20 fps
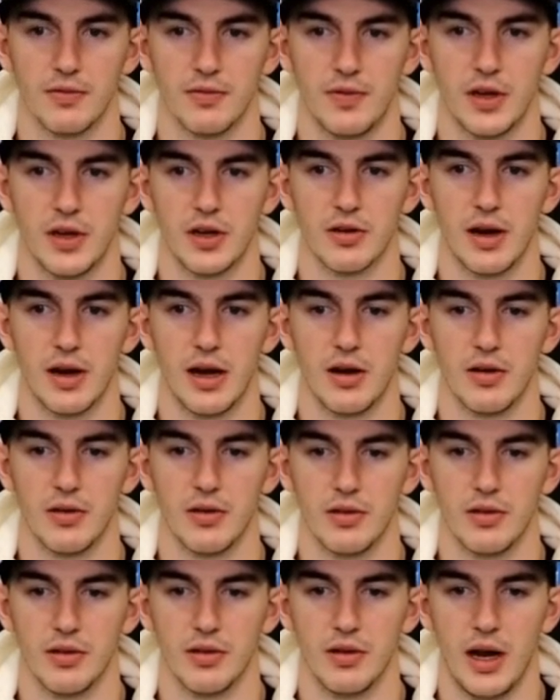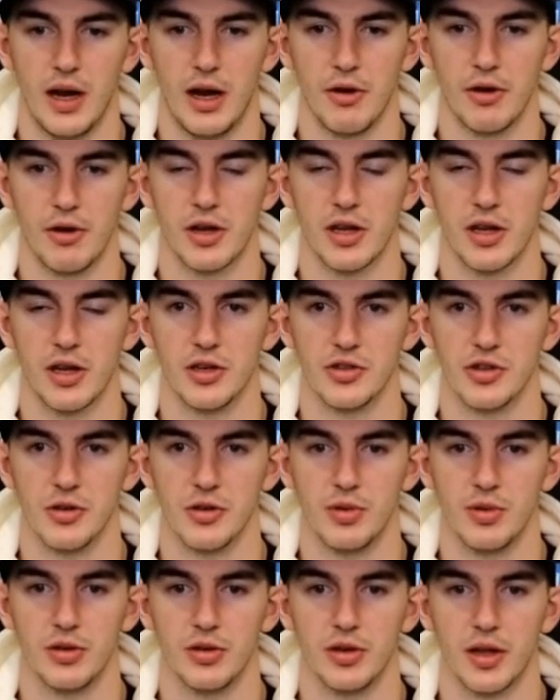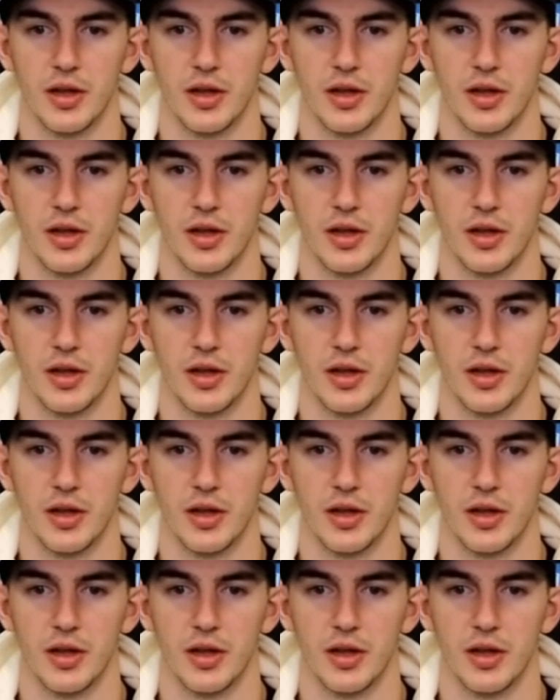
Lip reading: figure out how he can contribute.